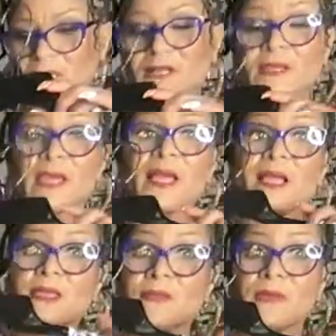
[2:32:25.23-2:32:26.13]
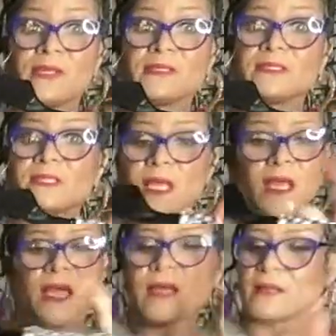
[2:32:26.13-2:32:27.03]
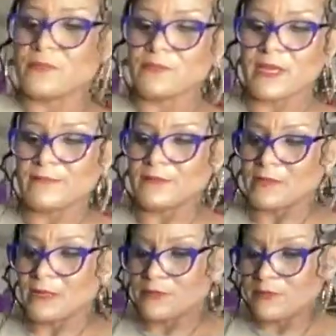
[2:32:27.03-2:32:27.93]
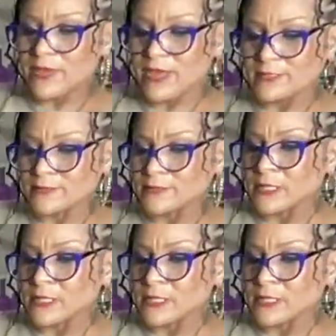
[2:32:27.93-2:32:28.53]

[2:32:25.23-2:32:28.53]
Okay, I can wear this. I am gonna be mad if nobody wanna buy it.